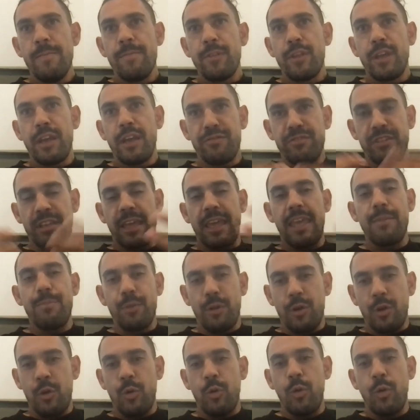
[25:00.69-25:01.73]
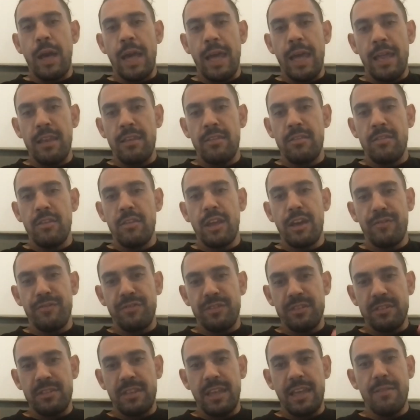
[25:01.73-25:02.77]
have to keep a cool head. You have
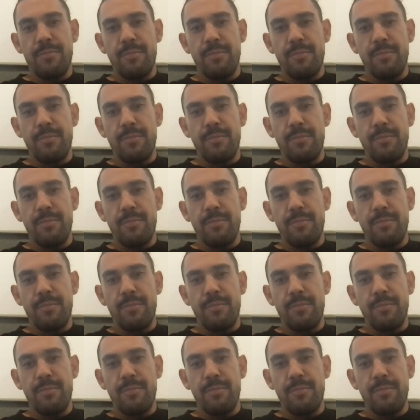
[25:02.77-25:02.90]
to stay